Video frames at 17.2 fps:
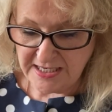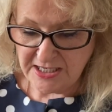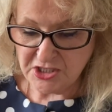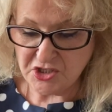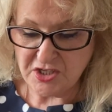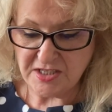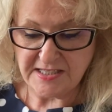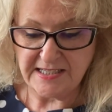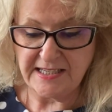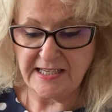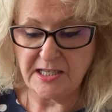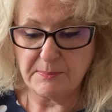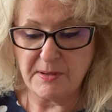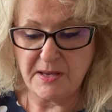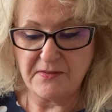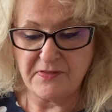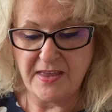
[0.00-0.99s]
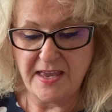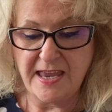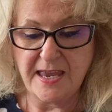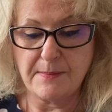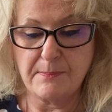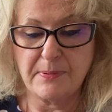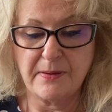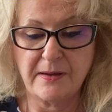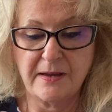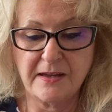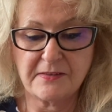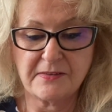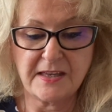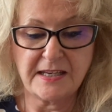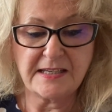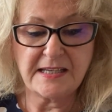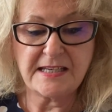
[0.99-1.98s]
is just a little bit of the hip
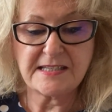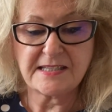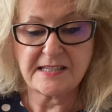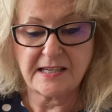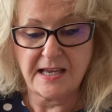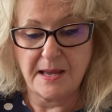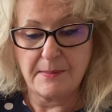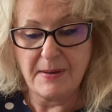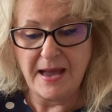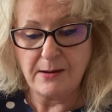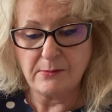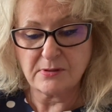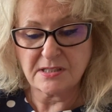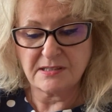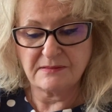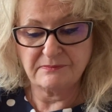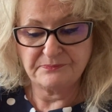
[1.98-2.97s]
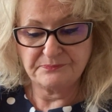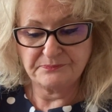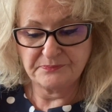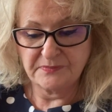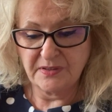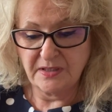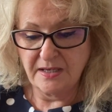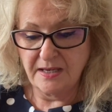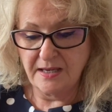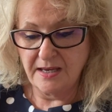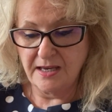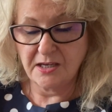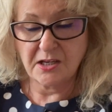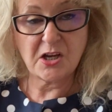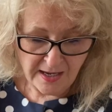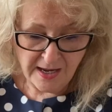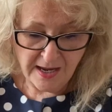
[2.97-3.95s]
that needs to come out
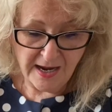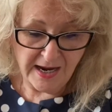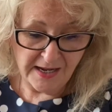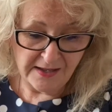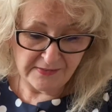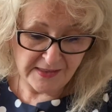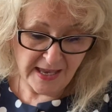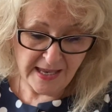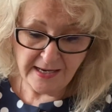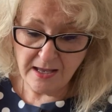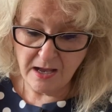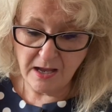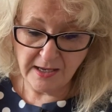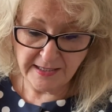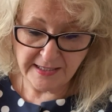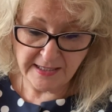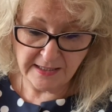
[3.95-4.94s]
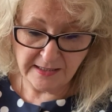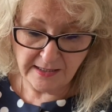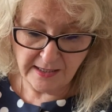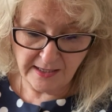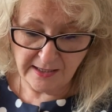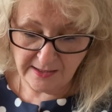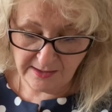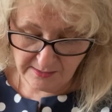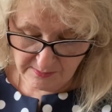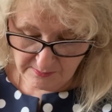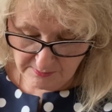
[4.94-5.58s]
and go. And then I can